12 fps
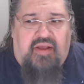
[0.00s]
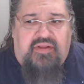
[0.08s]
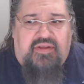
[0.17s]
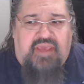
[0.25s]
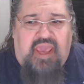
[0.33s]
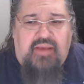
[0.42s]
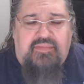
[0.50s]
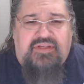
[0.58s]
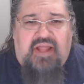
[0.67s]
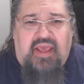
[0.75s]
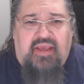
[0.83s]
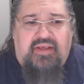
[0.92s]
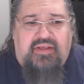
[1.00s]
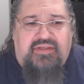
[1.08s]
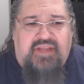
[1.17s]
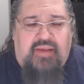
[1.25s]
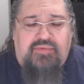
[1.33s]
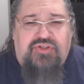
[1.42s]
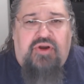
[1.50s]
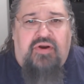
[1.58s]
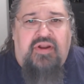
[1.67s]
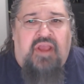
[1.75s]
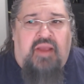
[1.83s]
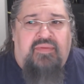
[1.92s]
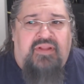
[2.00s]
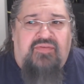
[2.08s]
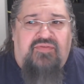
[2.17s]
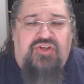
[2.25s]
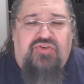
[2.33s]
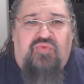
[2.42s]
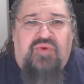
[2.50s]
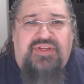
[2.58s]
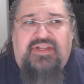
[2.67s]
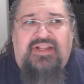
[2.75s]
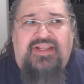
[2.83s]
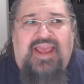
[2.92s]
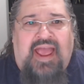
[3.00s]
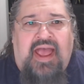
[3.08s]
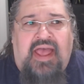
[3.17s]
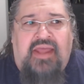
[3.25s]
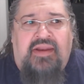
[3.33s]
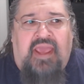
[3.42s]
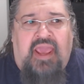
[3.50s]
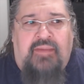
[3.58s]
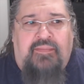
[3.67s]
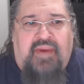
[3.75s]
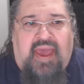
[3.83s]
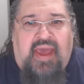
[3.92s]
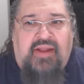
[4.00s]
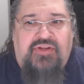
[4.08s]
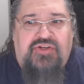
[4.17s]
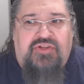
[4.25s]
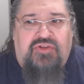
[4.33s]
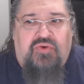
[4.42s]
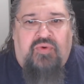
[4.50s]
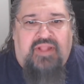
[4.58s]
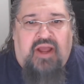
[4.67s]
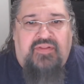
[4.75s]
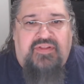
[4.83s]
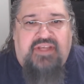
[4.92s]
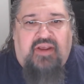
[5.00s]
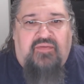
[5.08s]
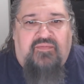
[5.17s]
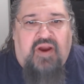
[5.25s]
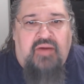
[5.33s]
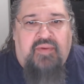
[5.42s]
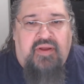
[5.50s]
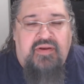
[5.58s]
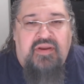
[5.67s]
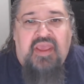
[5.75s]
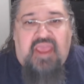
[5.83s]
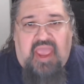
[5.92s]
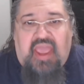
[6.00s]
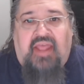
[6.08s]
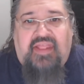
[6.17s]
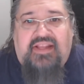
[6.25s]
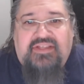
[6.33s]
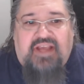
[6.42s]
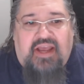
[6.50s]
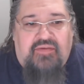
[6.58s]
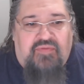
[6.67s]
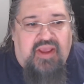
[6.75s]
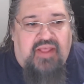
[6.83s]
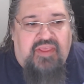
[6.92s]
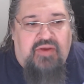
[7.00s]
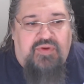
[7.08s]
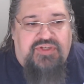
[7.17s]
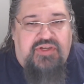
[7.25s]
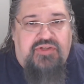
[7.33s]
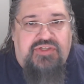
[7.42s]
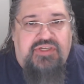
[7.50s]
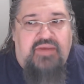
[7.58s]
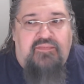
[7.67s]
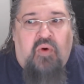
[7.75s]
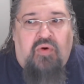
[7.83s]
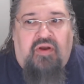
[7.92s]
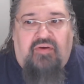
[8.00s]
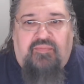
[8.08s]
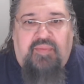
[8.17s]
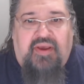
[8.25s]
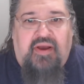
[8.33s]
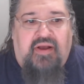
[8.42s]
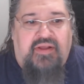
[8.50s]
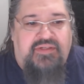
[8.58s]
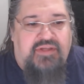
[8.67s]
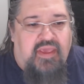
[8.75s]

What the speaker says: Games like Sam's Journey, I believe, just recently had a patch to allow the second fire button, and that's the kind of thing I think we should see more of, because,